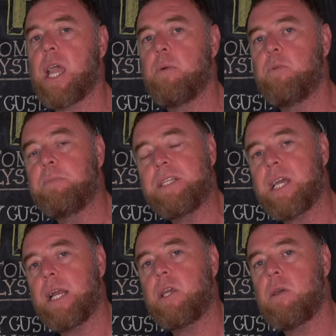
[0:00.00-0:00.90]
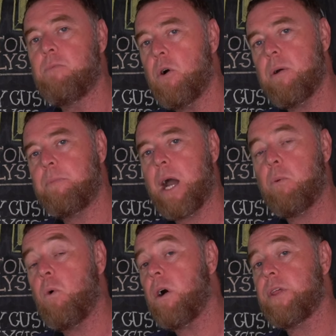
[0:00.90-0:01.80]
and we'll be telling you more about
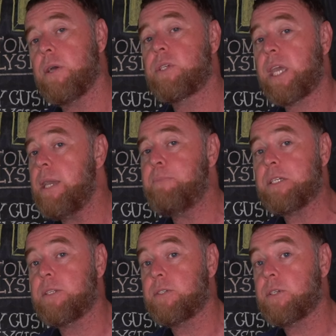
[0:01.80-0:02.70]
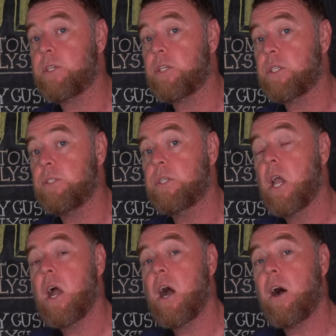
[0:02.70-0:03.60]
what those key business decisions
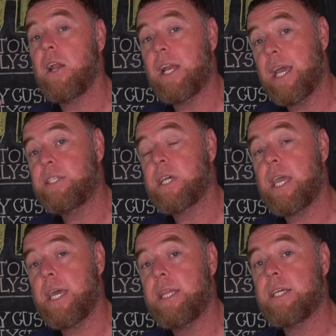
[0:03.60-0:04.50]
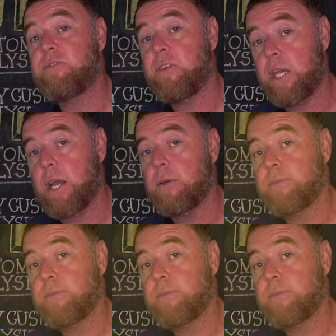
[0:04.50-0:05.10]
are later in this video.